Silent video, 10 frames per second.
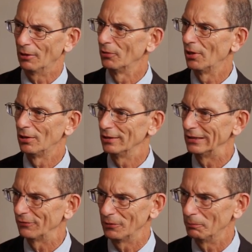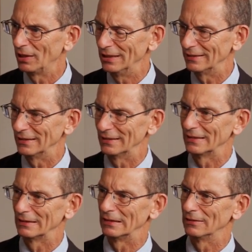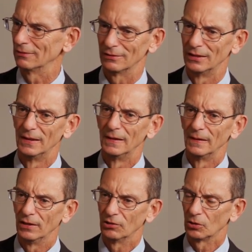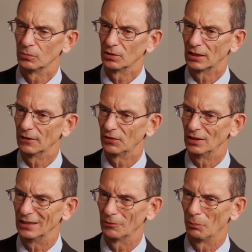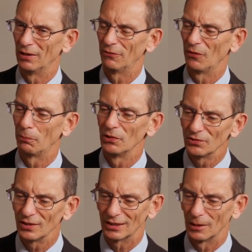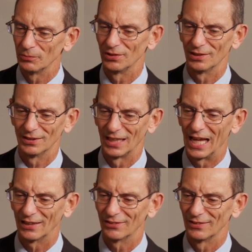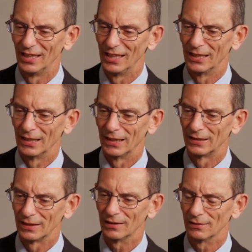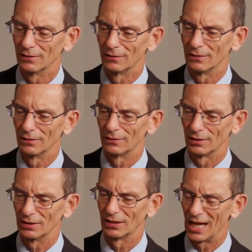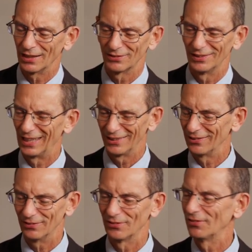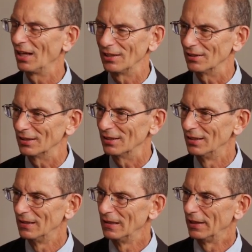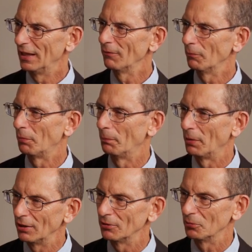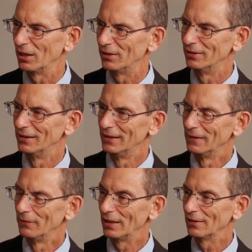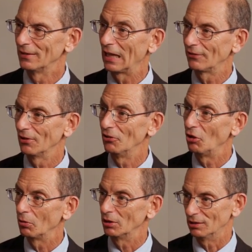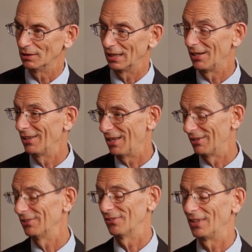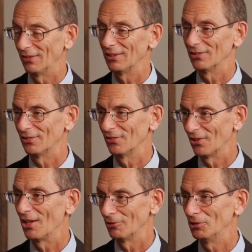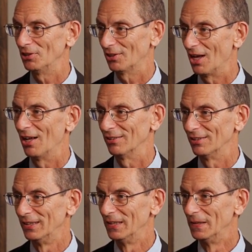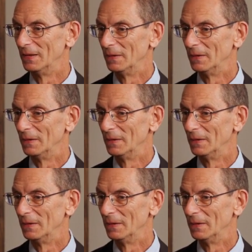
that. We're all at different places. There, in terms of giftedness. But if a person comes in the text to the to the text and hasn't studied it and they haven't prepared well, that that's annoying. And I honestly I think it's dishonoring to God. Hmm.